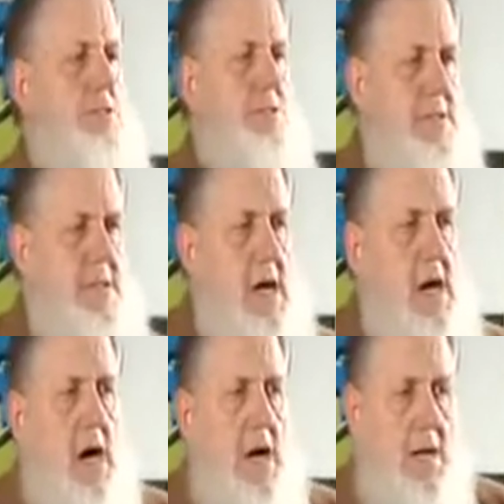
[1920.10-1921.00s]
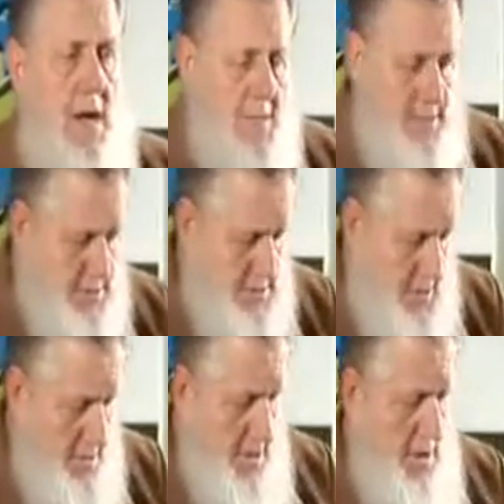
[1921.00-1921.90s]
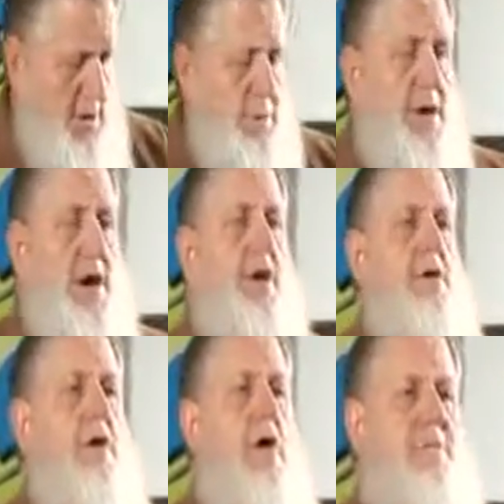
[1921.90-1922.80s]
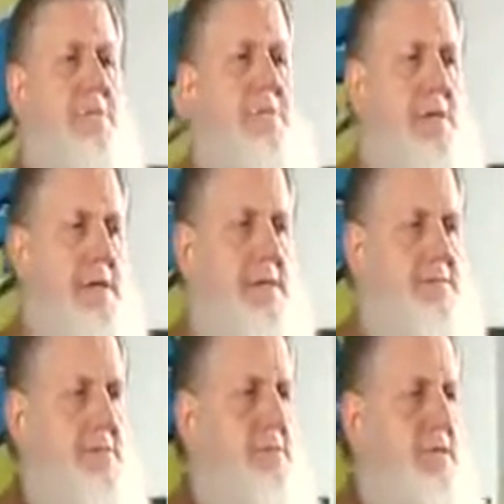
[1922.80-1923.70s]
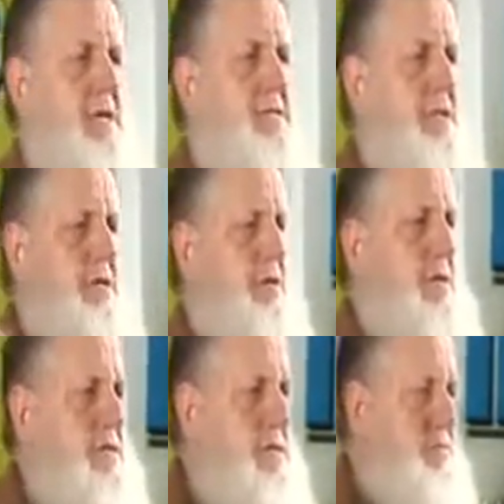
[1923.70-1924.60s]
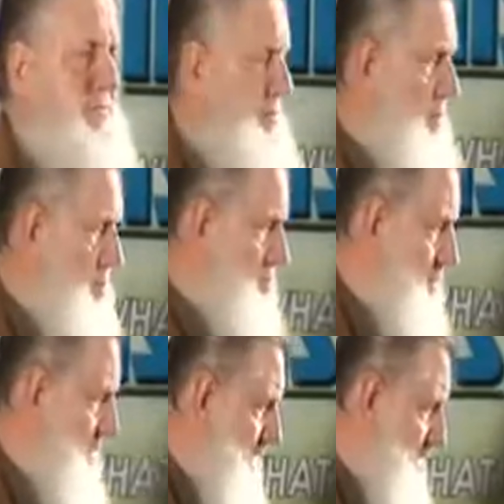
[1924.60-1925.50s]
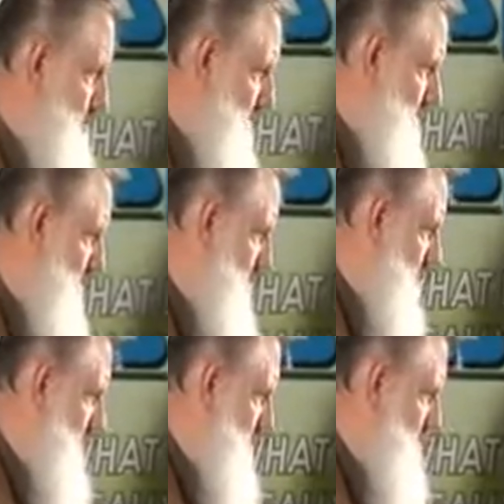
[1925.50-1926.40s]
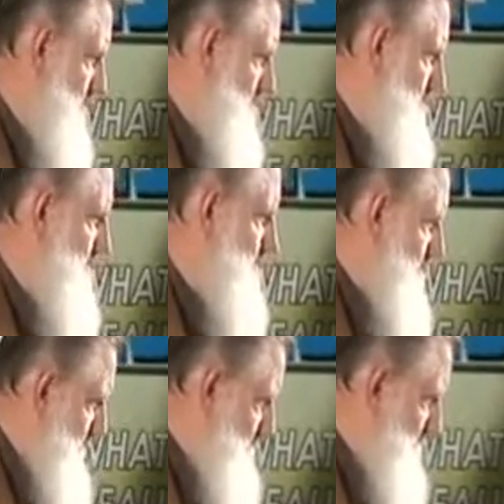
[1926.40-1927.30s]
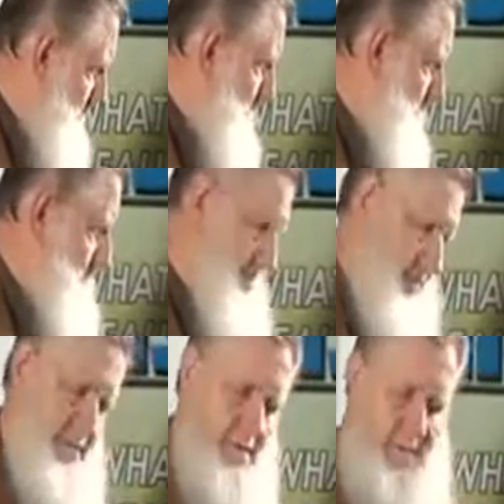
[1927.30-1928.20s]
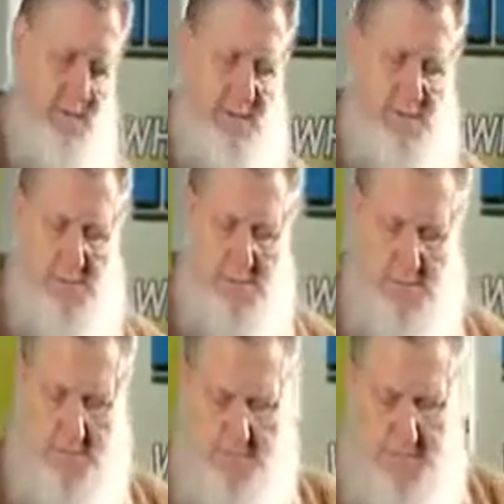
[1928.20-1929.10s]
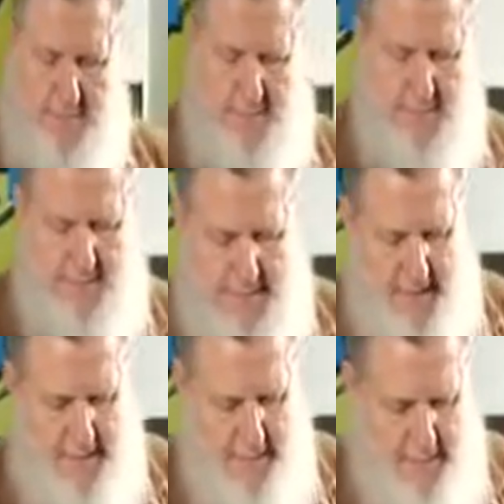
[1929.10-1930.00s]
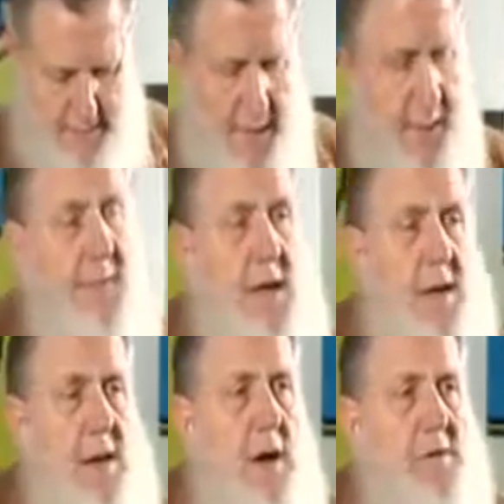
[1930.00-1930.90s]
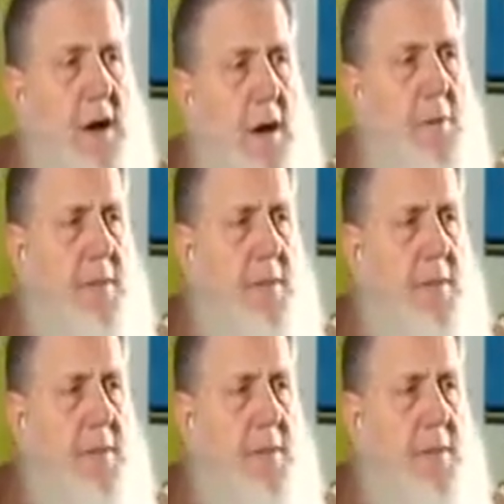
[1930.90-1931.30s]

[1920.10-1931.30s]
sin, not just on her, but on her offspring for 10 generations for those that hate me. It says that God's telling them. And then on top of